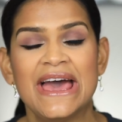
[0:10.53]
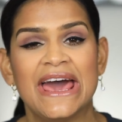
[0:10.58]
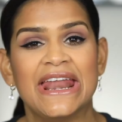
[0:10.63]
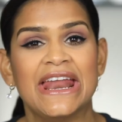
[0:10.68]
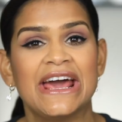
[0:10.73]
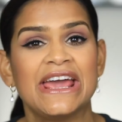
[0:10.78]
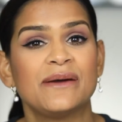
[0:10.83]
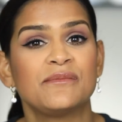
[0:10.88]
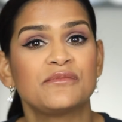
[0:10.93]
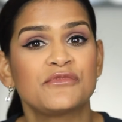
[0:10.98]

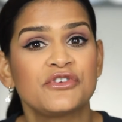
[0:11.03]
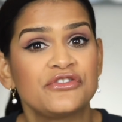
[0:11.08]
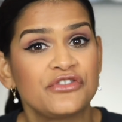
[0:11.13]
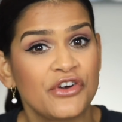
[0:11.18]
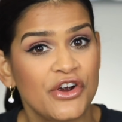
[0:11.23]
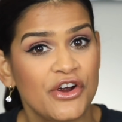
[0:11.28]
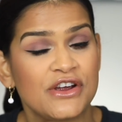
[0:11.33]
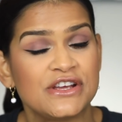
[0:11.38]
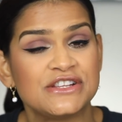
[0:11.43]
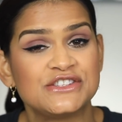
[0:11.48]
And I am
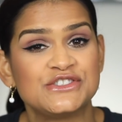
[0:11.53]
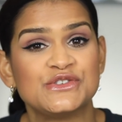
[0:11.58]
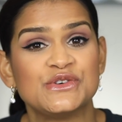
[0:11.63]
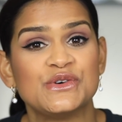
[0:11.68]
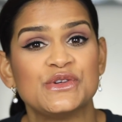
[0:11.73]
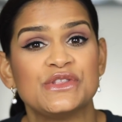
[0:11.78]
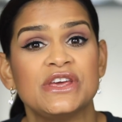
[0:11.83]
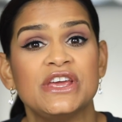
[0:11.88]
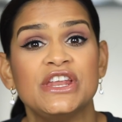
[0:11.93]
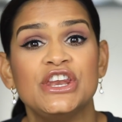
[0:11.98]
referring
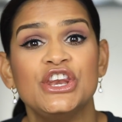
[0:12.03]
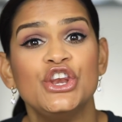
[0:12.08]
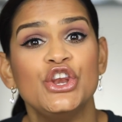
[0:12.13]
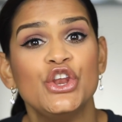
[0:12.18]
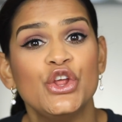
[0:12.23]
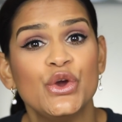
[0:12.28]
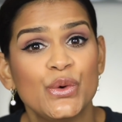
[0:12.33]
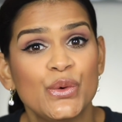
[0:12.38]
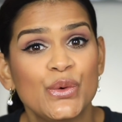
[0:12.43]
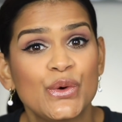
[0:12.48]
to the
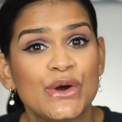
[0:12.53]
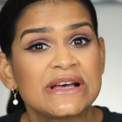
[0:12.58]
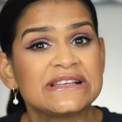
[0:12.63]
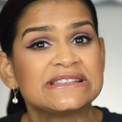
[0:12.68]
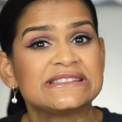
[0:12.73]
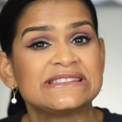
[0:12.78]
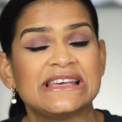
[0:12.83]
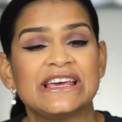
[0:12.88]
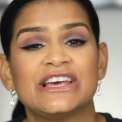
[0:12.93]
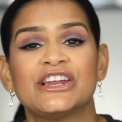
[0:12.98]
new
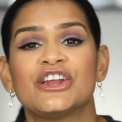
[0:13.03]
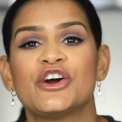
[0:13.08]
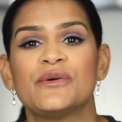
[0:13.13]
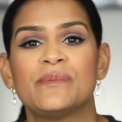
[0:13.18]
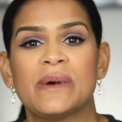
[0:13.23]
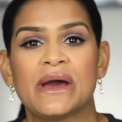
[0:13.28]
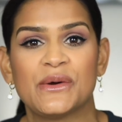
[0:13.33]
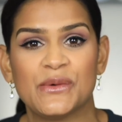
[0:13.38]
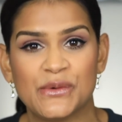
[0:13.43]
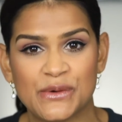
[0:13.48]

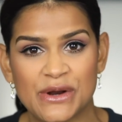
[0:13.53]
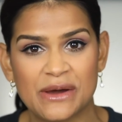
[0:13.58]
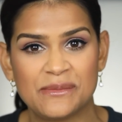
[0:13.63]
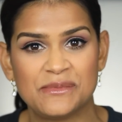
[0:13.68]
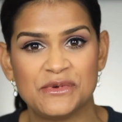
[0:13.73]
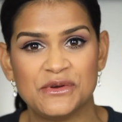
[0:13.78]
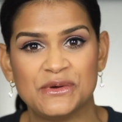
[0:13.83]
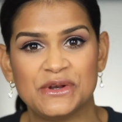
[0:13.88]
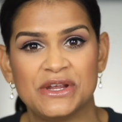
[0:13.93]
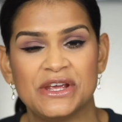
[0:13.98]
concealer by
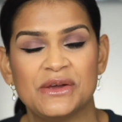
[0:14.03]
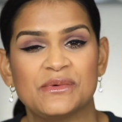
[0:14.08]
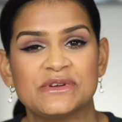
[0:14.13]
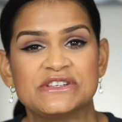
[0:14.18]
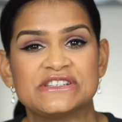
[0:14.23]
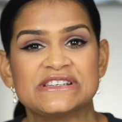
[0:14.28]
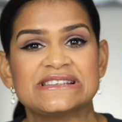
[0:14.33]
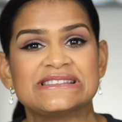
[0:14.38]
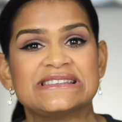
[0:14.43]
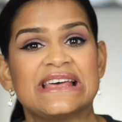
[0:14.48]
Huda Beauty,
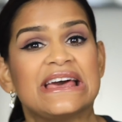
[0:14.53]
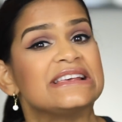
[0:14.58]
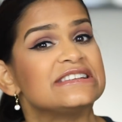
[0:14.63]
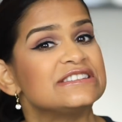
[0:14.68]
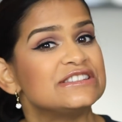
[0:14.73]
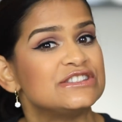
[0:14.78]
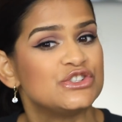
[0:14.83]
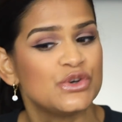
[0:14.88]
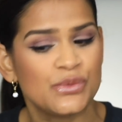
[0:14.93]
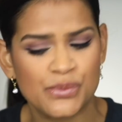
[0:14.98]
which is
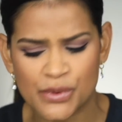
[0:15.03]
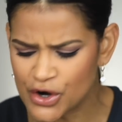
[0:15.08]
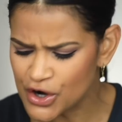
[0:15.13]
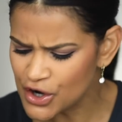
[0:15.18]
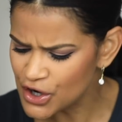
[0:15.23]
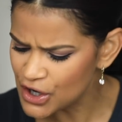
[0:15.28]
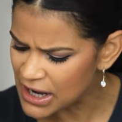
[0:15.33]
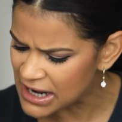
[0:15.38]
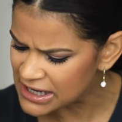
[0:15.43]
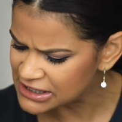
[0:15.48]
the
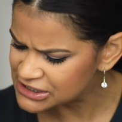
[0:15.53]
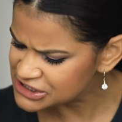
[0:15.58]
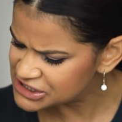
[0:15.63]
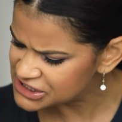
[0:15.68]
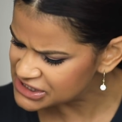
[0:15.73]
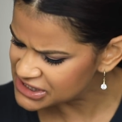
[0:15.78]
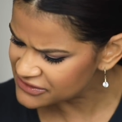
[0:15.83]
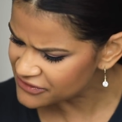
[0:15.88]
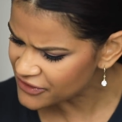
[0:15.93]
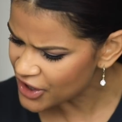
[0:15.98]

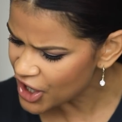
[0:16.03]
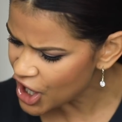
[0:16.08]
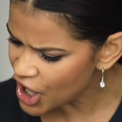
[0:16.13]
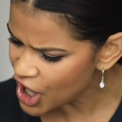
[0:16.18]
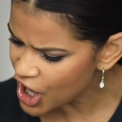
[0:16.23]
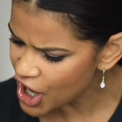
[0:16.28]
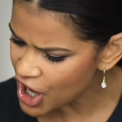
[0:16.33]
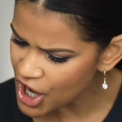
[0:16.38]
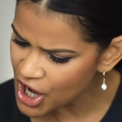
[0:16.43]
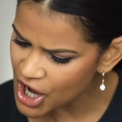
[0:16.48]
Overachiever.
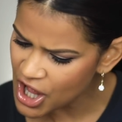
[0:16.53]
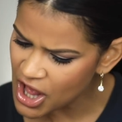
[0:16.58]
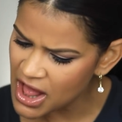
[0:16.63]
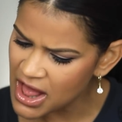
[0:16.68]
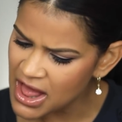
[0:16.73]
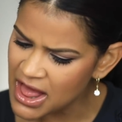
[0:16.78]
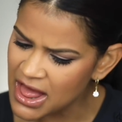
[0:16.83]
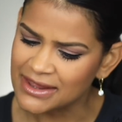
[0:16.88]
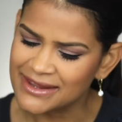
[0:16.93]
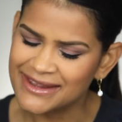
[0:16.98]

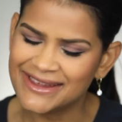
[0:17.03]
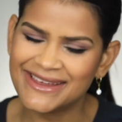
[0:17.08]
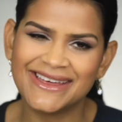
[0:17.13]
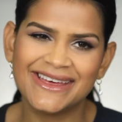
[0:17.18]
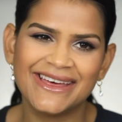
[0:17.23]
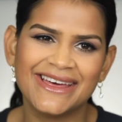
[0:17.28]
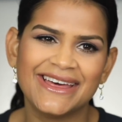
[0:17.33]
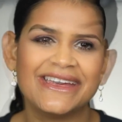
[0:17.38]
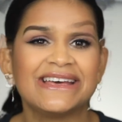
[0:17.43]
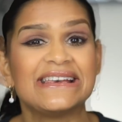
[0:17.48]

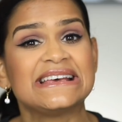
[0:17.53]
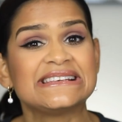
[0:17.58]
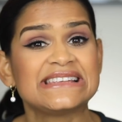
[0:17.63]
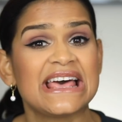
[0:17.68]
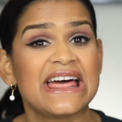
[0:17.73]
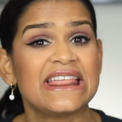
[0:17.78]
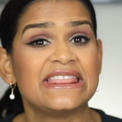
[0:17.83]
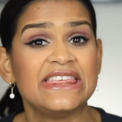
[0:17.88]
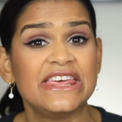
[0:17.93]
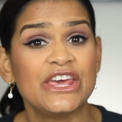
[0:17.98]
It is
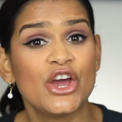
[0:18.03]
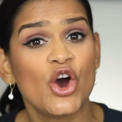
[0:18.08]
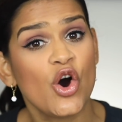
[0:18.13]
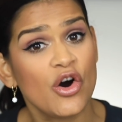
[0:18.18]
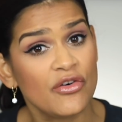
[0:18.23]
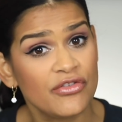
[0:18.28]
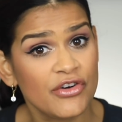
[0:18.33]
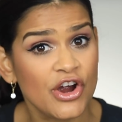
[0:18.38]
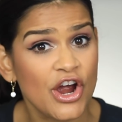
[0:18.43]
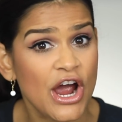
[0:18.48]
the
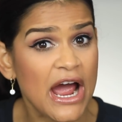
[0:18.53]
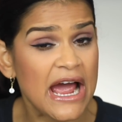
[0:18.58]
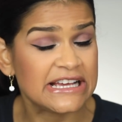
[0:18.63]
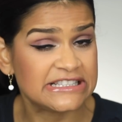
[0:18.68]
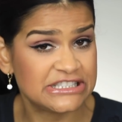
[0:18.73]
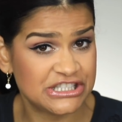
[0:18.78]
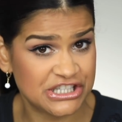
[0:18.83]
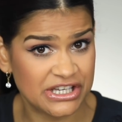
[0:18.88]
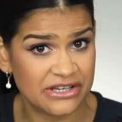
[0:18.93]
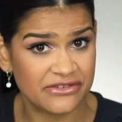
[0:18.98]

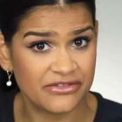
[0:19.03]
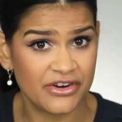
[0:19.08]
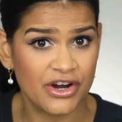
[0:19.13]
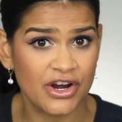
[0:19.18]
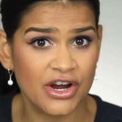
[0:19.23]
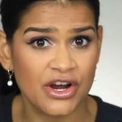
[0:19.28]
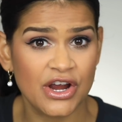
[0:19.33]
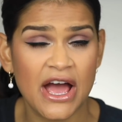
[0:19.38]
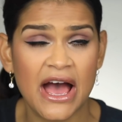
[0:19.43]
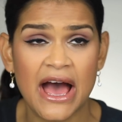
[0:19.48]

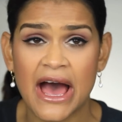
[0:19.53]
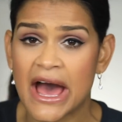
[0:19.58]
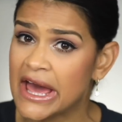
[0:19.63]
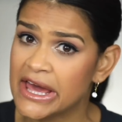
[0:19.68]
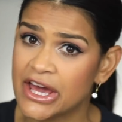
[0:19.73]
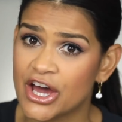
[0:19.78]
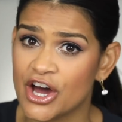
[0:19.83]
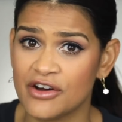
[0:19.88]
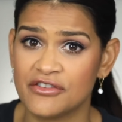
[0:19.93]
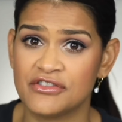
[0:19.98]
Overachiever
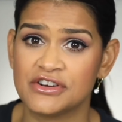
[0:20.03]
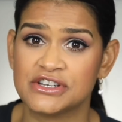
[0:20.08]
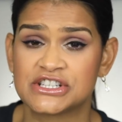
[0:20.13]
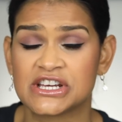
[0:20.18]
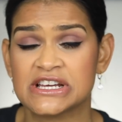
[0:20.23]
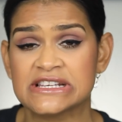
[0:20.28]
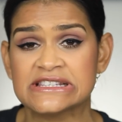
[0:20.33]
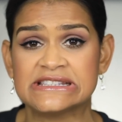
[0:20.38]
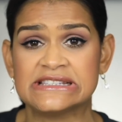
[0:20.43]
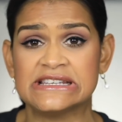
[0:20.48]
High Coverage
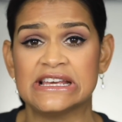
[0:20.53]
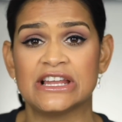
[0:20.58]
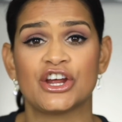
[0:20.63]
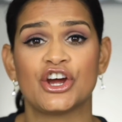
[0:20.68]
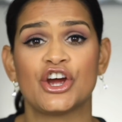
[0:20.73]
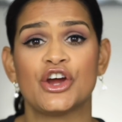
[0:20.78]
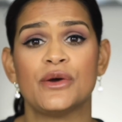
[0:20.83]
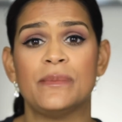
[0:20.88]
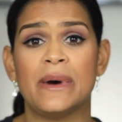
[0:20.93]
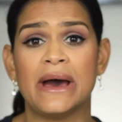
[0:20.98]

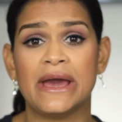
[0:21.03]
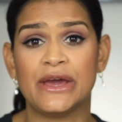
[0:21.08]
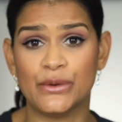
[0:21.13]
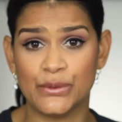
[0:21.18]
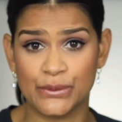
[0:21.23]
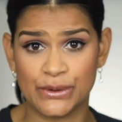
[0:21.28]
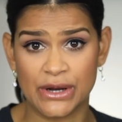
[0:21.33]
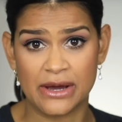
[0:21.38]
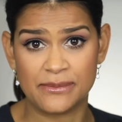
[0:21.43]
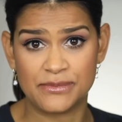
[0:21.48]
Concealer by
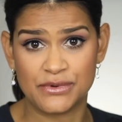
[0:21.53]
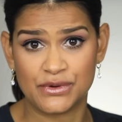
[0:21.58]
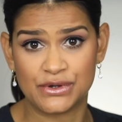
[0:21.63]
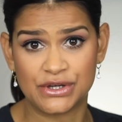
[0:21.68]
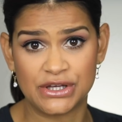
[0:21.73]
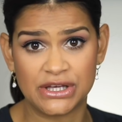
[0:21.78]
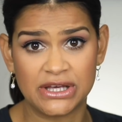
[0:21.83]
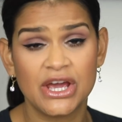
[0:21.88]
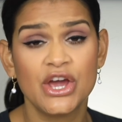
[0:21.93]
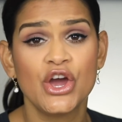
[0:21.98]
Huda
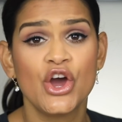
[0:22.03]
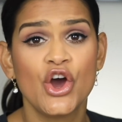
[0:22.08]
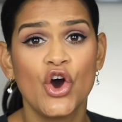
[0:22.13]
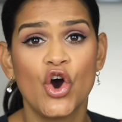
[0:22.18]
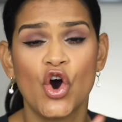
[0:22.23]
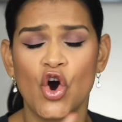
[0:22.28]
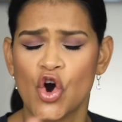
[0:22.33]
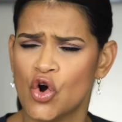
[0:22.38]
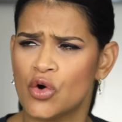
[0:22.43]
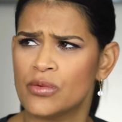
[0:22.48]
Beauty.
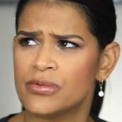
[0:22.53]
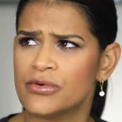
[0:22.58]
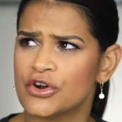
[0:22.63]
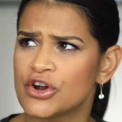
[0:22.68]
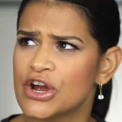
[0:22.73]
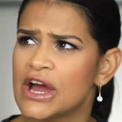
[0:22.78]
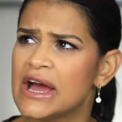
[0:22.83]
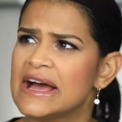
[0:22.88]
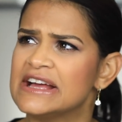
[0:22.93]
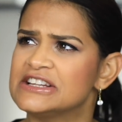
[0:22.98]

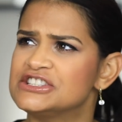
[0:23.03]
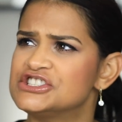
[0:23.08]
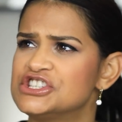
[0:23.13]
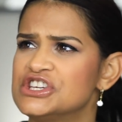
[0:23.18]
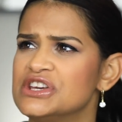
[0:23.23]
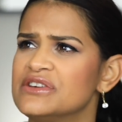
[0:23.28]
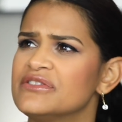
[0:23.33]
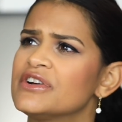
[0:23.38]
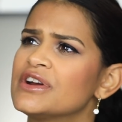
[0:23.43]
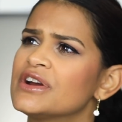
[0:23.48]

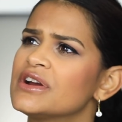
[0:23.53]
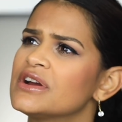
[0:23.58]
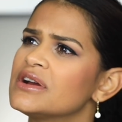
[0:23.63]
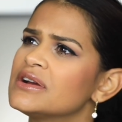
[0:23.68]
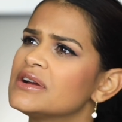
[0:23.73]
Overachiever.